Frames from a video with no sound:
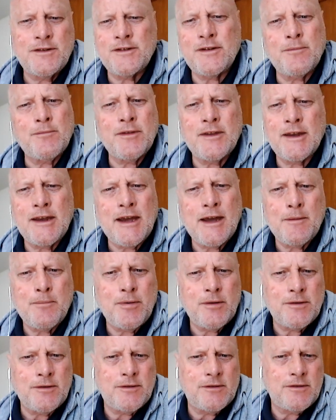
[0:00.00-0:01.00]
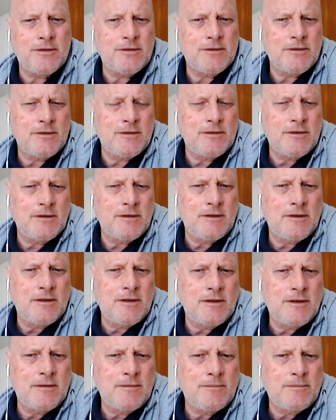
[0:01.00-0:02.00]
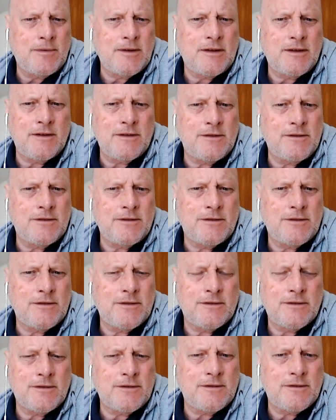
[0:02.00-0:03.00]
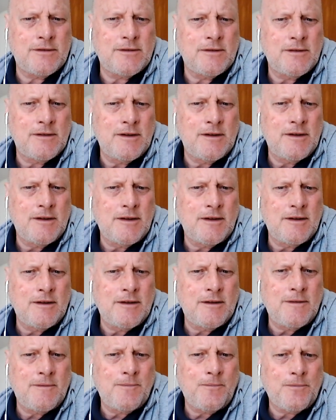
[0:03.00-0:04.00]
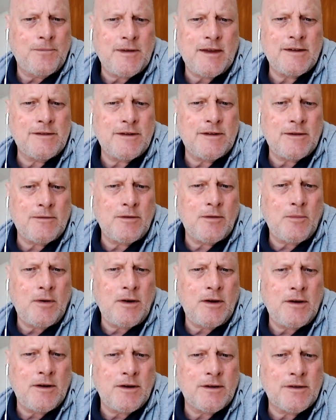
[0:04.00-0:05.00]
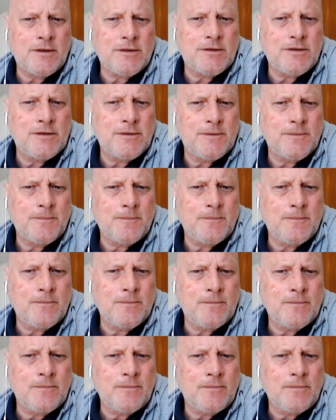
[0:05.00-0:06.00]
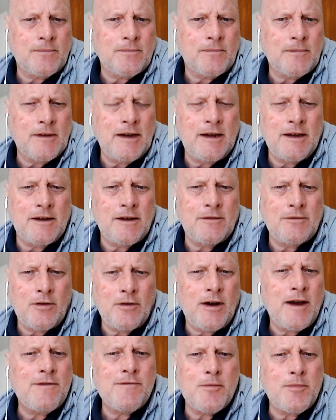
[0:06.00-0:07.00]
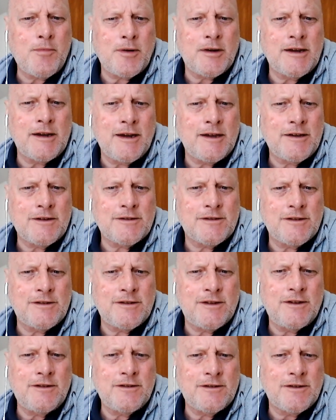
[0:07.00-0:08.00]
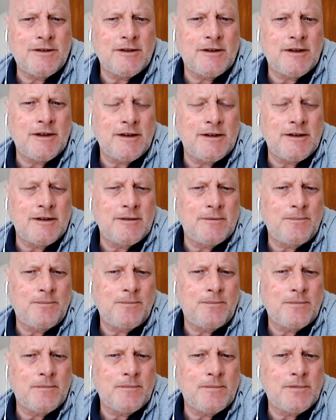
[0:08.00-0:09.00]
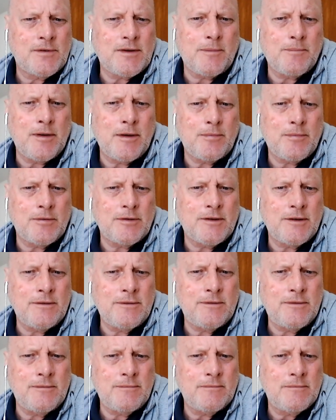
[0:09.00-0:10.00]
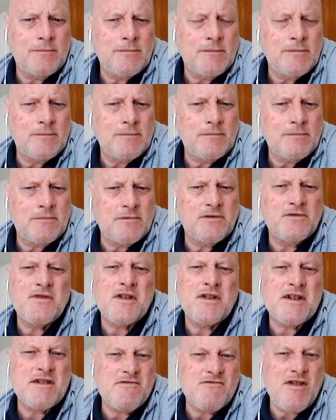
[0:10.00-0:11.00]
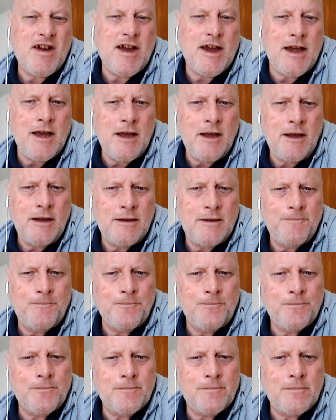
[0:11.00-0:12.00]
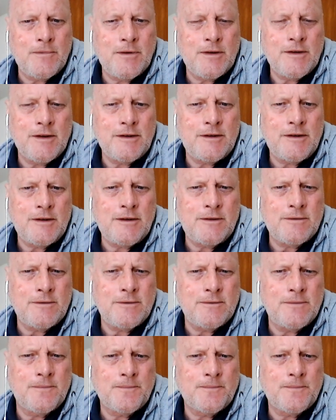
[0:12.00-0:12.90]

something happens, because that's how it works. Not everybody gets this instantly. Some people do. Very rare, but they do.